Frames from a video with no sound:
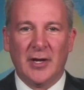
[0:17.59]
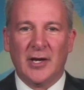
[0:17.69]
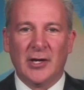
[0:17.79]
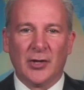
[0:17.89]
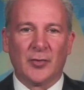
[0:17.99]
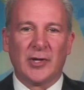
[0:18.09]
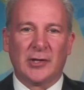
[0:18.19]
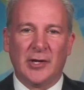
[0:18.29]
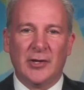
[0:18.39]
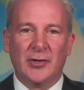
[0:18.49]
Hillary
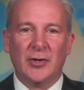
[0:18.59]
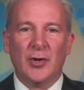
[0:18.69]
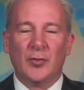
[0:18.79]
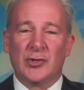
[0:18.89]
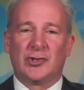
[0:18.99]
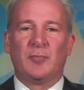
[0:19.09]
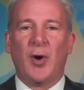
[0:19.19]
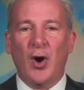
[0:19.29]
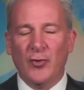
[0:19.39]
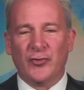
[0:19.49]
Clinton was
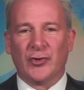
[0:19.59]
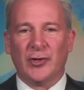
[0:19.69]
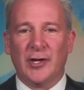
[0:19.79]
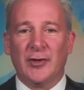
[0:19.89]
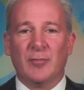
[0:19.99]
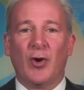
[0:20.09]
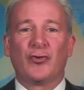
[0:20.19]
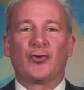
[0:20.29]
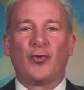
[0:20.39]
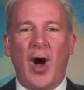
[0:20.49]
supposedly the
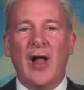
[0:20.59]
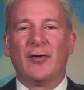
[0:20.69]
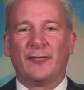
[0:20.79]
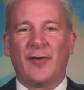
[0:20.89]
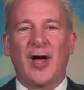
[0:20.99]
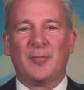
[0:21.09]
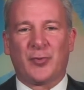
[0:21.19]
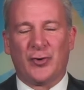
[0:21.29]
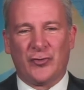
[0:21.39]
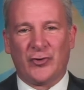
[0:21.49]
most qualified
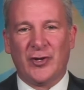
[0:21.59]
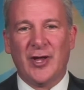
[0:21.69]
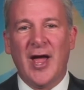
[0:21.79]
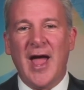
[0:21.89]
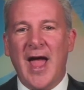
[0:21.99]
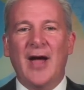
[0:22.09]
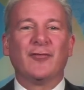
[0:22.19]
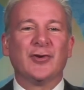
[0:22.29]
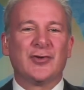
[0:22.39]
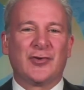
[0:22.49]
person
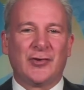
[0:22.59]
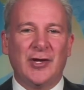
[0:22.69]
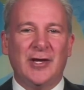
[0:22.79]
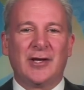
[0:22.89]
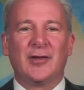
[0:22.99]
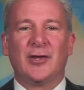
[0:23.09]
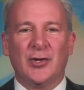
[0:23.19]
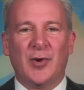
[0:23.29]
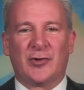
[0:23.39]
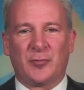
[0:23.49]
ever to seek the
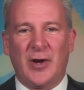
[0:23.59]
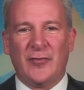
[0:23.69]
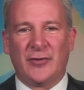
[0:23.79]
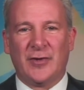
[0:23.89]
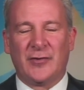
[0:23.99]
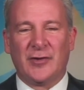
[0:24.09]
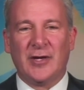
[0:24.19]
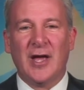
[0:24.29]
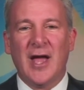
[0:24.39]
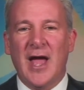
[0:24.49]
U.S.
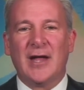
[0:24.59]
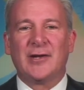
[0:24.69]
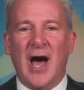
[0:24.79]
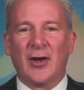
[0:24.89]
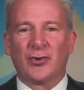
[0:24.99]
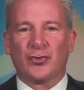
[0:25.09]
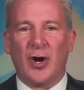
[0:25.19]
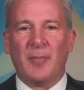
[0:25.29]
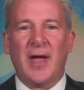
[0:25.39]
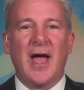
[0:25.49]
presidency, and Donald
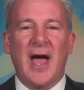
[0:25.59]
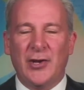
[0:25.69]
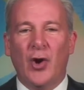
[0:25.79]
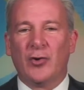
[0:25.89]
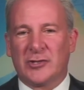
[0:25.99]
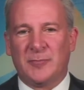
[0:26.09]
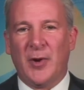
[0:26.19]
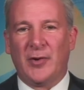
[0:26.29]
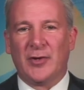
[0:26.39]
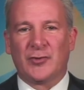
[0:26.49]
Trump had no
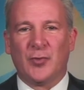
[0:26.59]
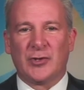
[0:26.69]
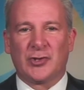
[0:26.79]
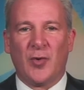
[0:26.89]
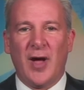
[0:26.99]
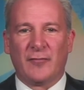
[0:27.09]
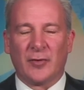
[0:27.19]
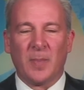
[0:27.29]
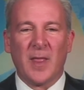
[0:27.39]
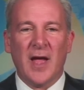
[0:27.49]
experience
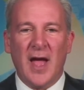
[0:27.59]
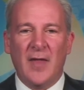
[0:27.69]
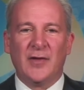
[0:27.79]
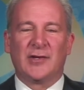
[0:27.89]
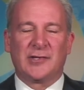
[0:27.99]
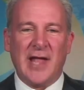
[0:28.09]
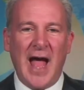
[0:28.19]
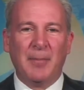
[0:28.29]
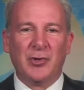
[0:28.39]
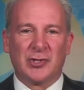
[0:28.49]
whatsoever and the
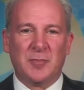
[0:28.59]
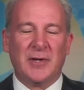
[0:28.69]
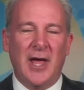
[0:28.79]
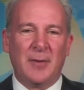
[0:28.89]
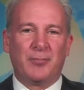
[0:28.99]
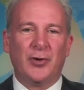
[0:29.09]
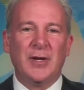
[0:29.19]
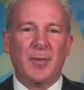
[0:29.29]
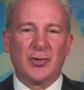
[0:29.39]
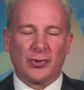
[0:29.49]
establishment had pretty
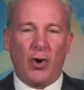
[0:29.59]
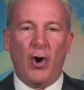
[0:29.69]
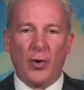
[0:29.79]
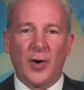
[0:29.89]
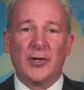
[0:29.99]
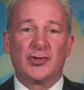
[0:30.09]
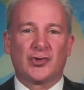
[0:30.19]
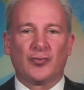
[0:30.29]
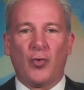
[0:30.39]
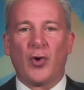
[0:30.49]
much already
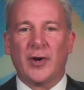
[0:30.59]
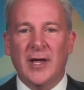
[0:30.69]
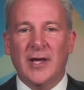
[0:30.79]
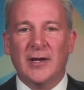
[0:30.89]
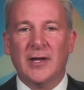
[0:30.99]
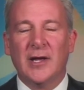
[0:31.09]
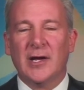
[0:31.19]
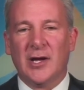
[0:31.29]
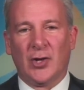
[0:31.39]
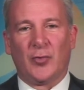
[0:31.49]
sworn in
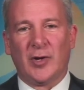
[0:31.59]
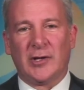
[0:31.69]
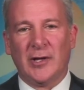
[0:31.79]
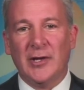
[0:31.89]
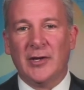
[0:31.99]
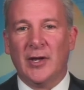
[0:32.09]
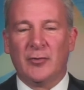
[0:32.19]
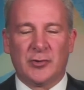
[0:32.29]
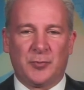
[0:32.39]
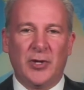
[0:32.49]
Hillary Clinton. It
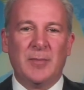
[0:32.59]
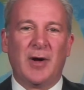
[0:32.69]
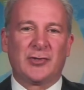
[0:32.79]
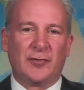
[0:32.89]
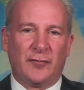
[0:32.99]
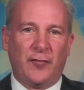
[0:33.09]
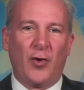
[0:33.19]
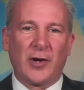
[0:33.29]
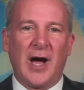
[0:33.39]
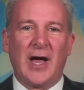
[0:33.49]
was pretty much a
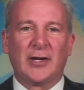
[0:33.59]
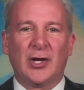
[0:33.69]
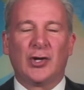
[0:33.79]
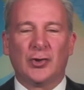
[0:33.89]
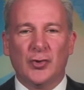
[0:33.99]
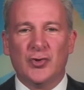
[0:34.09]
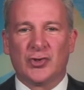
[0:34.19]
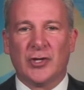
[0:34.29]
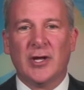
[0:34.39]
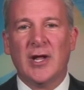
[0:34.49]
foregone
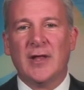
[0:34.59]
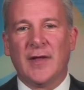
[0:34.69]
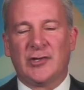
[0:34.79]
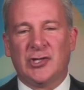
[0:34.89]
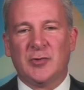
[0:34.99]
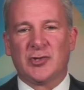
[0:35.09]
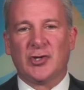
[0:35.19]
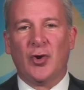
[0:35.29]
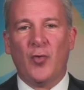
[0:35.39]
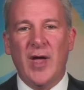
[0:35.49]
conclusion that she was
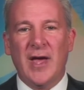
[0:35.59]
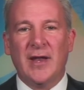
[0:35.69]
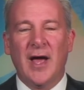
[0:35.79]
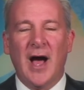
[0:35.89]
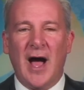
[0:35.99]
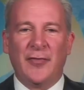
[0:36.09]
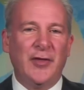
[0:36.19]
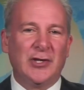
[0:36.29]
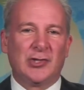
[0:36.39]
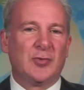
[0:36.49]
going to win. I
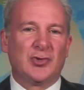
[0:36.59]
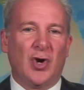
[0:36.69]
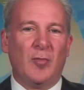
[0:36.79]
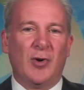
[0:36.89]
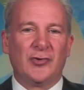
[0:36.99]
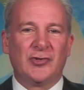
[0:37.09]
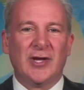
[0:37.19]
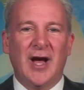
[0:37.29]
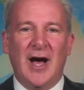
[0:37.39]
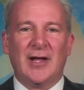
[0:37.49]
think she was almost
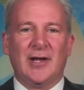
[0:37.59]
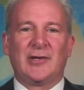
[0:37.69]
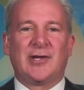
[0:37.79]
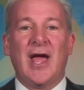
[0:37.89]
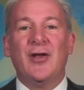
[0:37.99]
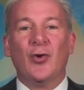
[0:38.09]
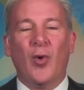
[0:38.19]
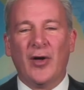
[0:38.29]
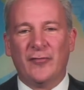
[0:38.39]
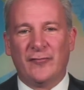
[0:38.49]
a, a 10 to
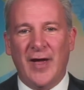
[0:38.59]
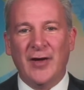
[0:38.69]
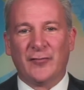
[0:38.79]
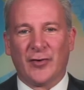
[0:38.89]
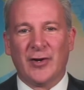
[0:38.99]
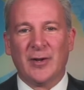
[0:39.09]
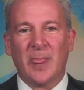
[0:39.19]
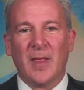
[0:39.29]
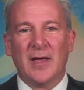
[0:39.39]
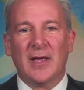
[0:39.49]
1 favorite
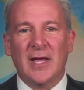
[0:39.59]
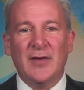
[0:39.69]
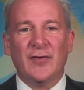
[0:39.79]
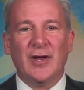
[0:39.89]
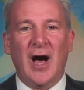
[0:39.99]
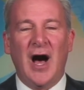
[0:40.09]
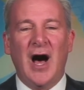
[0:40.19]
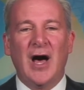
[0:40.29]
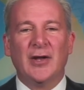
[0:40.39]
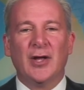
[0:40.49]
even
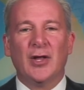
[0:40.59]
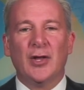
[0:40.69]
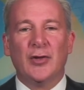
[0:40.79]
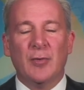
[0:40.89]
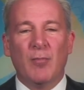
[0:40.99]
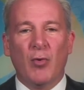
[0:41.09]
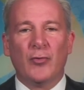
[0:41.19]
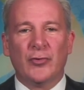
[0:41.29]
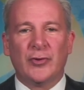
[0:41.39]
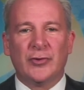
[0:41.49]
on the
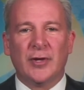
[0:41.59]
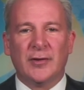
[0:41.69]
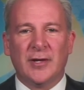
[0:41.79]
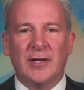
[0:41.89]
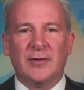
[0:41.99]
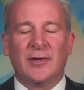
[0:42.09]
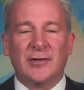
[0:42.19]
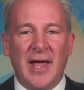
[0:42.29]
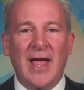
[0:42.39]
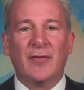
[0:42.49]
the the, the
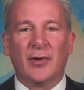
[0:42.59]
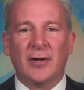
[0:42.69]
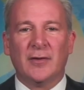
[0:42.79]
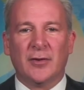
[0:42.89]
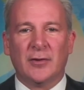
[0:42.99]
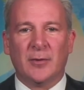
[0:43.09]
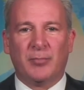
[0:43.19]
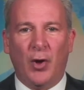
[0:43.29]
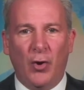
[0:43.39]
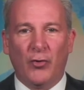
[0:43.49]
day of the, the, the
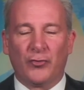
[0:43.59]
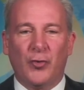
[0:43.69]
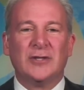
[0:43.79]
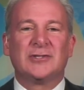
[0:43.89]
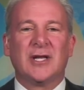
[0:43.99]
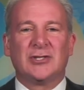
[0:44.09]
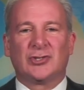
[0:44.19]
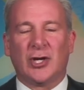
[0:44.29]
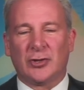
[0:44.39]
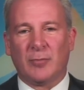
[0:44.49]
polls. Once they
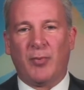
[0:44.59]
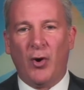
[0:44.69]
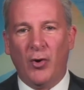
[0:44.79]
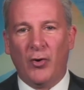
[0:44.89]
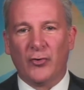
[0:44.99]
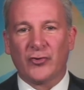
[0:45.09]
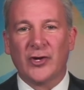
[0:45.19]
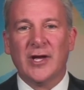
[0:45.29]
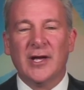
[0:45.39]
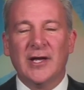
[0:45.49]
shut the polls,
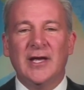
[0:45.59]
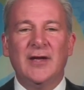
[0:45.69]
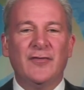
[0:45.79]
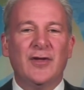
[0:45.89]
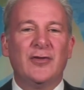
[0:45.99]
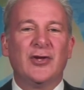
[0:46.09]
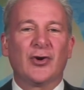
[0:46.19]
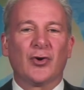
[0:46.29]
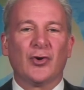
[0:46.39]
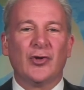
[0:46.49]
even the
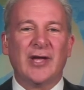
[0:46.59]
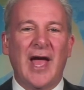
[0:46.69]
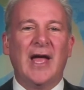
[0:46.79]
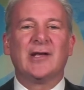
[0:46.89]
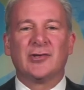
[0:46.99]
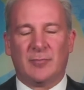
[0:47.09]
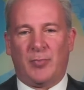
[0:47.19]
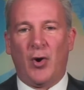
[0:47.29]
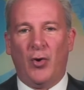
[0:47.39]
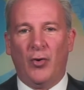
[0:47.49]
early exit
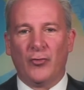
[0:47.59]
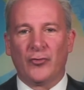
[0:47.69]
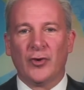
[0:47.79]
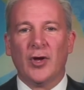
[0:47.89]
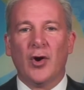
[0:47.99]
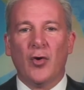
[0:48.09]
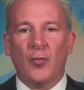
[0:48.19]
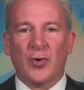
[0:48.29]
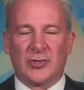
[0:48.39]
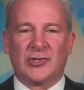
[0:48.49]
polls
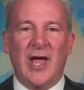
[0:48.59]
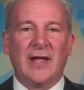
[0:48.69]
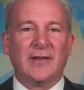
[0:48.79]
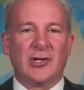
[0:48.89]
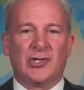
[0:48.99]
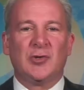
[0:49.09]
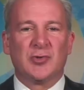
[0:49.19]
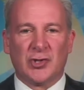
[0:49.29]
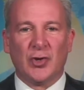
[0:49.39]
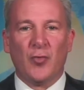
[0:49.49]
were saying that she
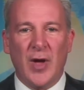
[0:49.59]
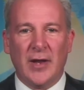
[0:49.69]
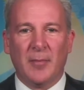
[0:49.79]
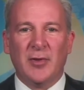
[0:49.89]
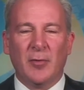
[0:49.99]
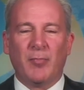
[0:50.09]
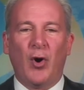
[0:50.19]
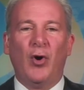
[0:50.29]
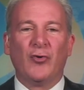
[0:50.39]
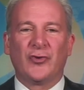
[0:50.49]
was going to win. I mean, the
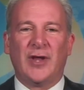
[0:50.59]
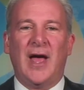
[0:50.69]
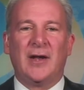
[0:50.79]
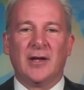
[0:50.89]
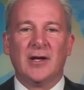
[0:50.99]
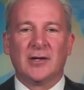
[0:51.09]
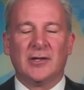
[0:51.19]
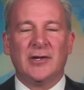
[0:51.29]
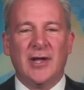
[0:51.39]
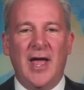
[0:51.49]
polls had had
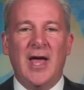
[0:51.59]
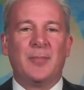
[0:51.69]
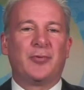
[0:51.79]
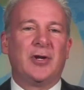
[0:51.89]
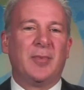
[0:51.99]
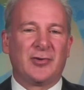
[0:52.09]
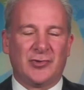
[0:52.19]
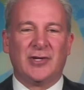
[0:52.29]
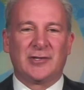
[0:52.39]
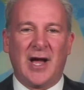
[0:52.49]
Clinton ahead pretty much
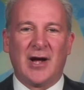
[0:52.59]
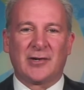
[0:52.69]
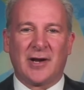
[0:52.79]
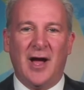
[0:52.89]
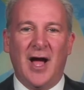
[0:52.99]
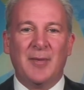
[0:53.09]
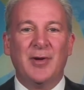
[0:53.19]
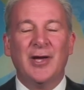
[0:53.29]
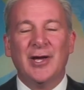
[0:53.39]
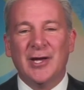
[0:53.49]
the entire time,
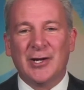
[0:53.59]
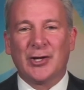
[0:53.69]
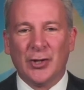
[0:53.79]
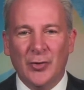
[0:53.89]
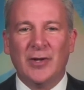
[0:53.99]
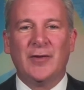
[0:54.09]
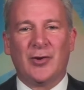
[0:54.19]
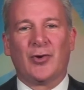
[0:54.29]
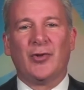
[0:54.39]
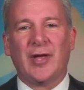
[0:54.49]
including the
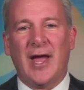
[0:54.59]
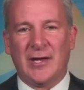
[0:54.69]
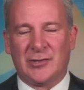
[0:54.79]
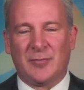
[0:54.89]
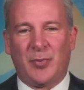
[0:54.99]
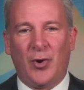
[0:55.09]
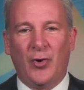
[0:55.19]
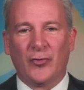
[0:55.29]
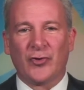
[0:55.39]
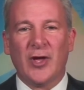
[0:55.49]
early exit
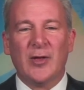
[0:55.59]
polls.